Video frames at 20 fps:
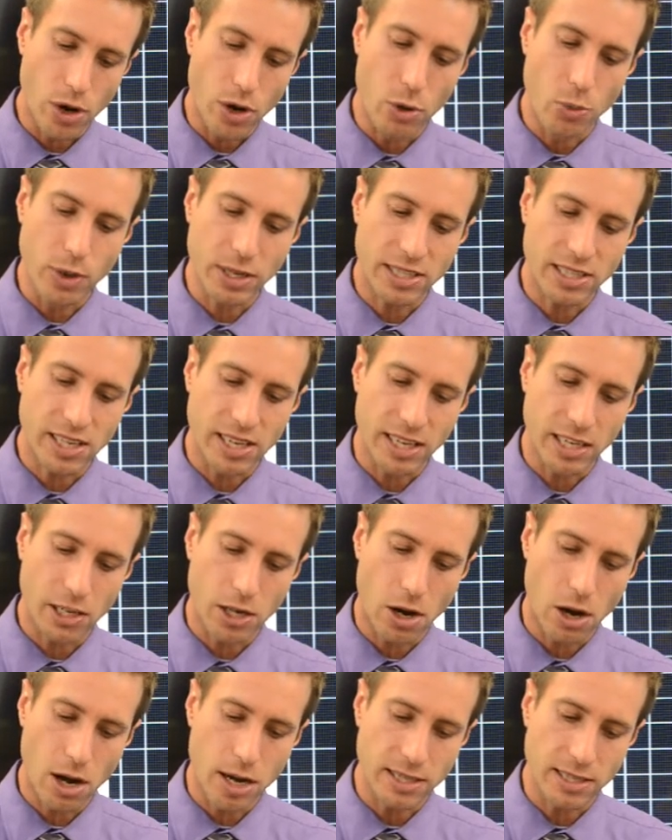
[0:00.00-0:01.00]
or what's going to
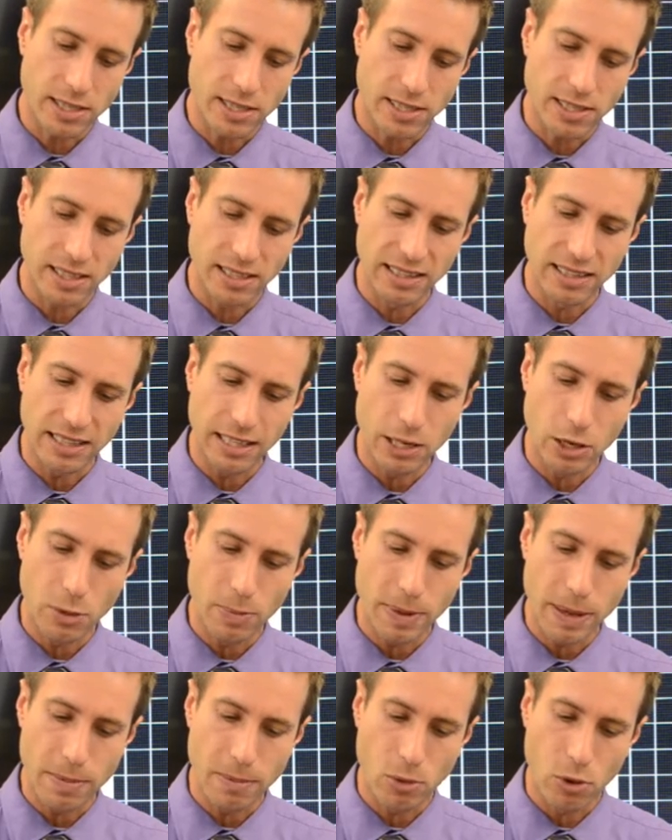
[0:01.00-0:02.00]
cause us a little
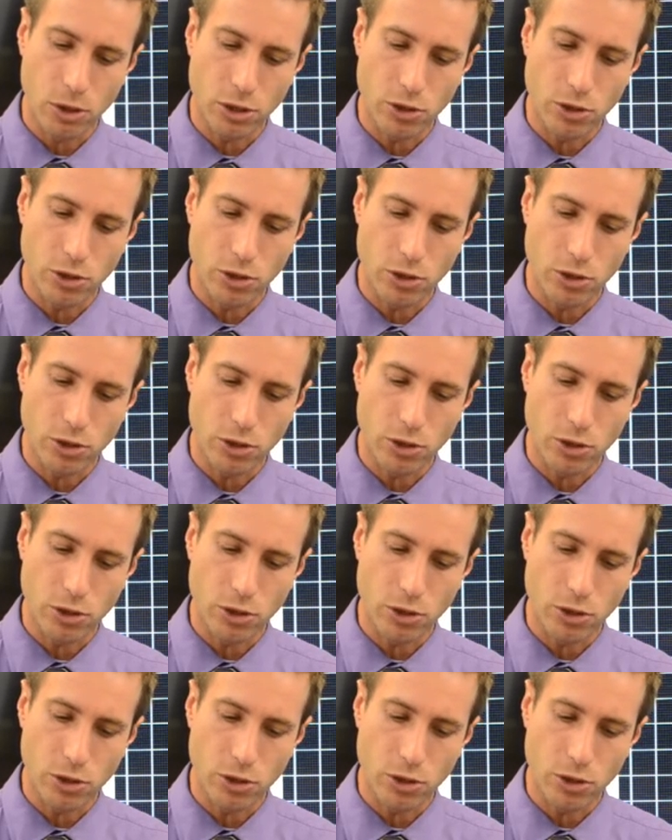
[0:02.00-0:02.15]
bit more